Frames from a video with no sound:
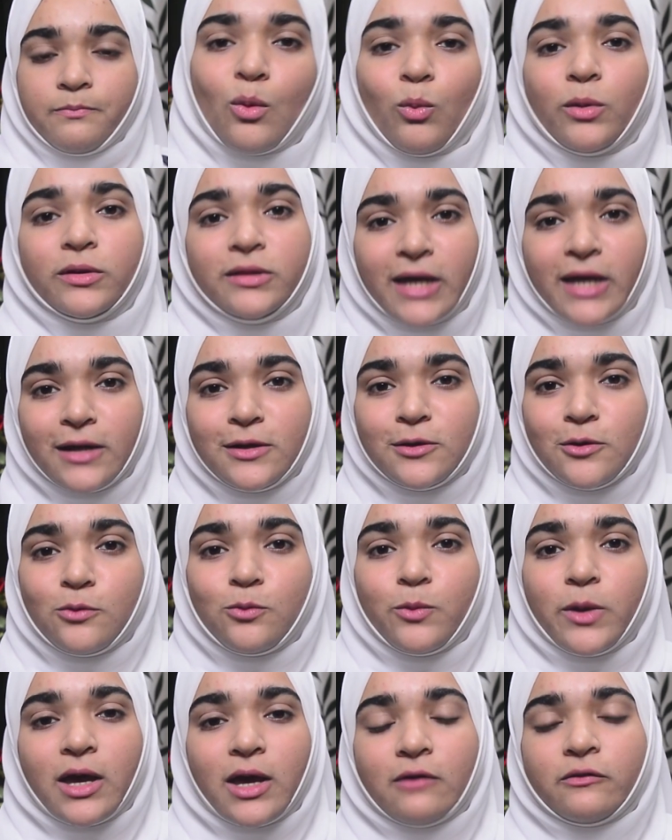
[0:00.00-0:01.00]
With that
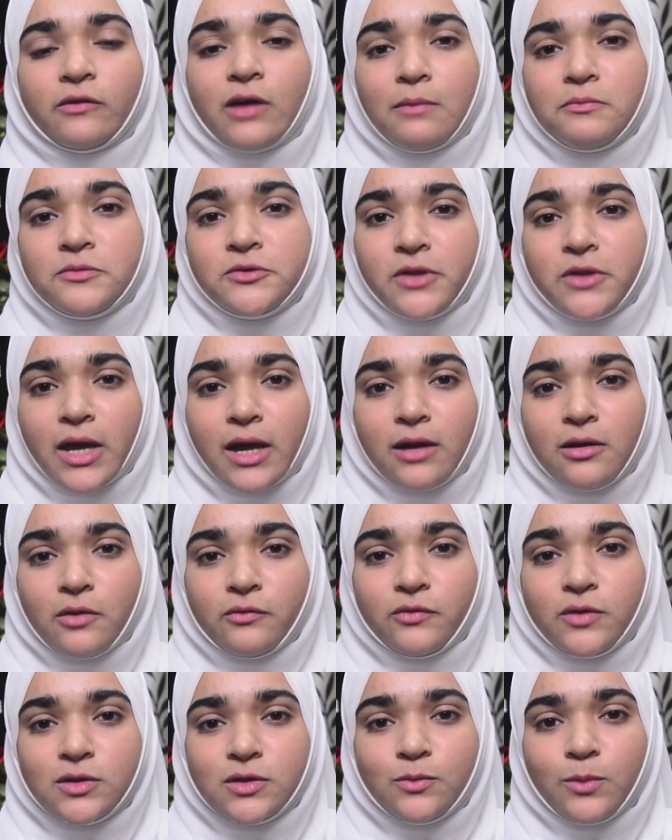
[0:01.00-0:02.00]
note, we have come to the end
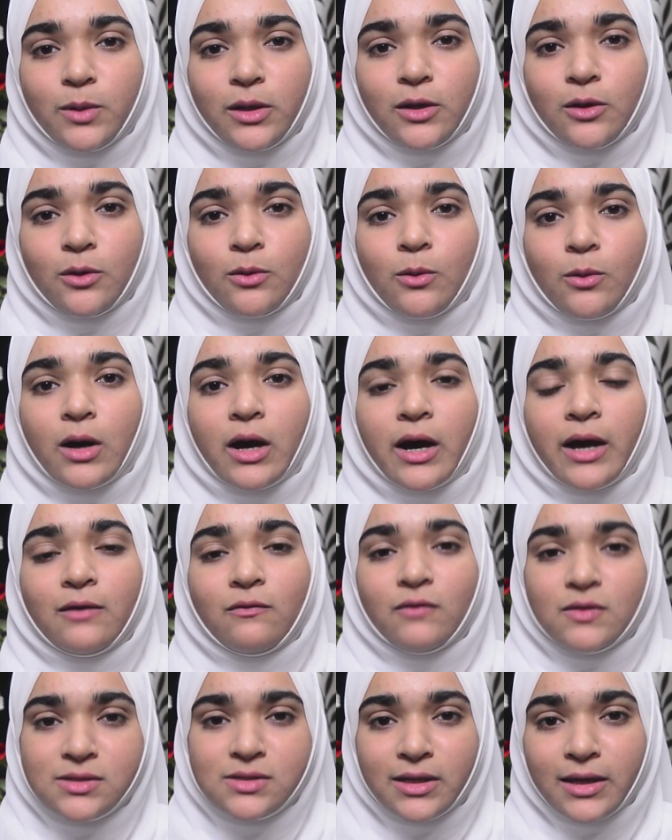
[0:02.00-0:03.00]
of this video. I
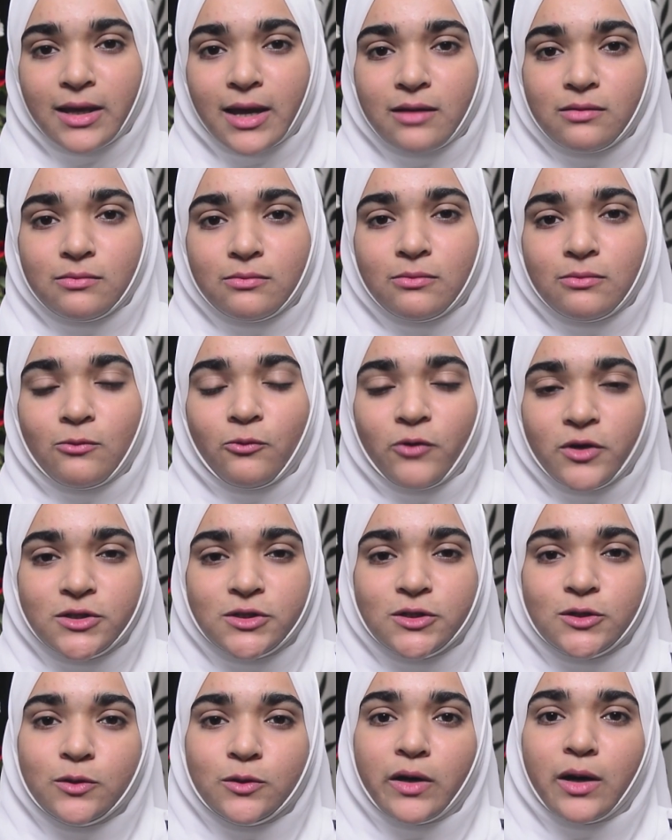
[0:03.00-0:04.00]
once again
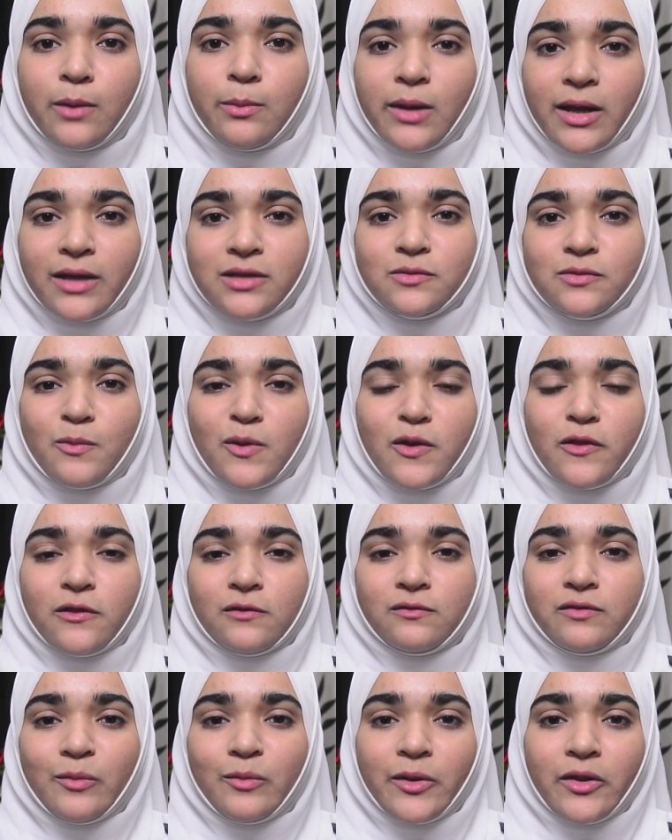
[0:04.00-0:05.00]
wish you a blessed month
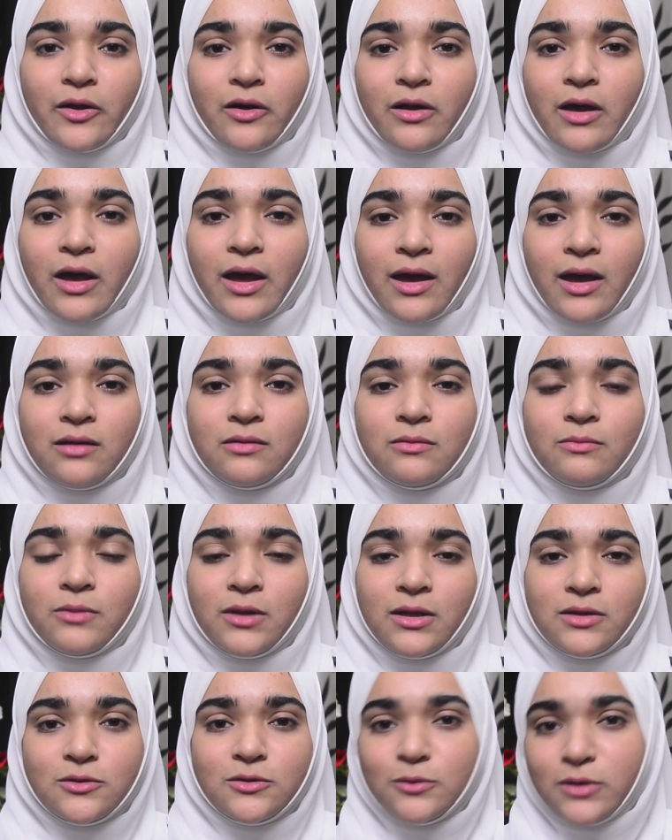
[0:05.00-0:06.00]
of Ramadan ahead.
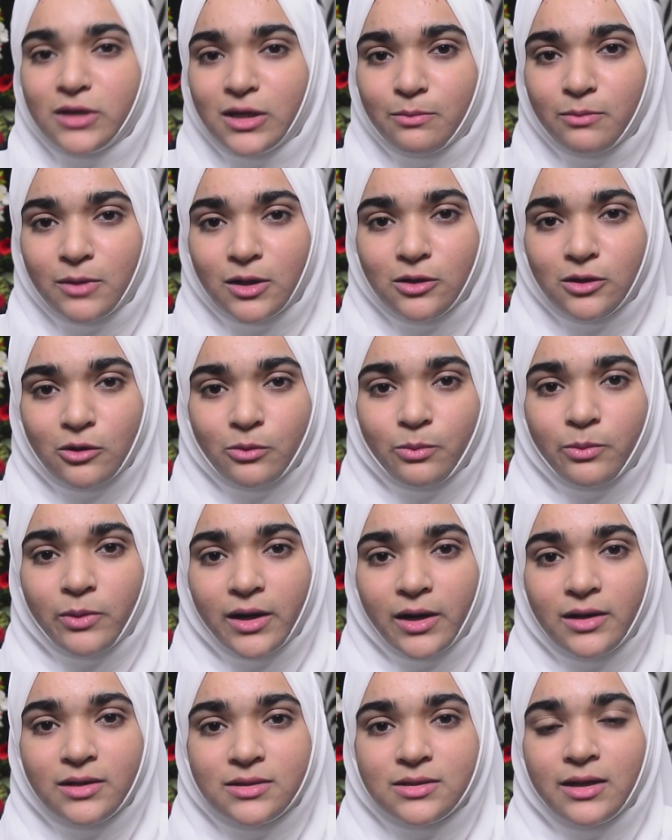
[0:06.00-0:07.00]
Please do keep me in your
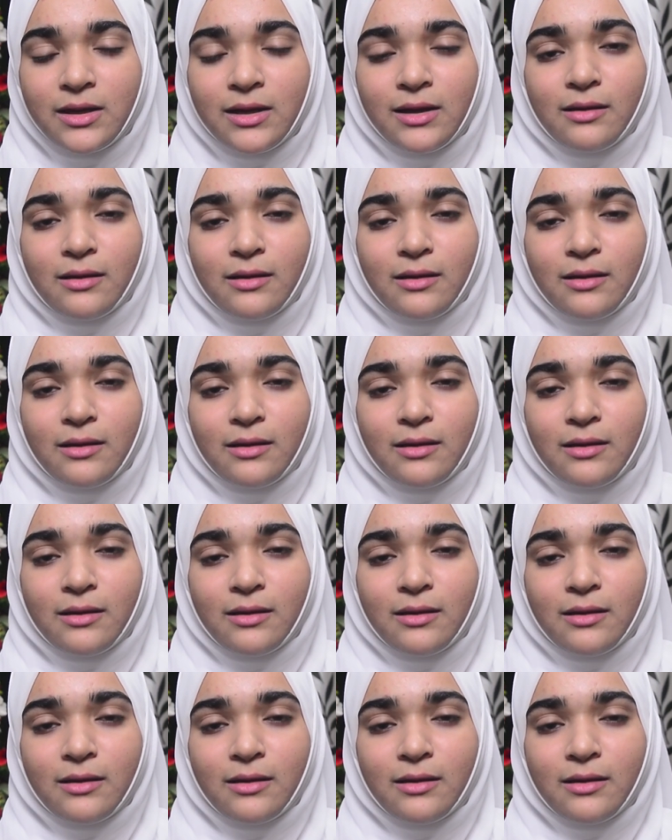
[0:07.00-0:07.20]
prayers.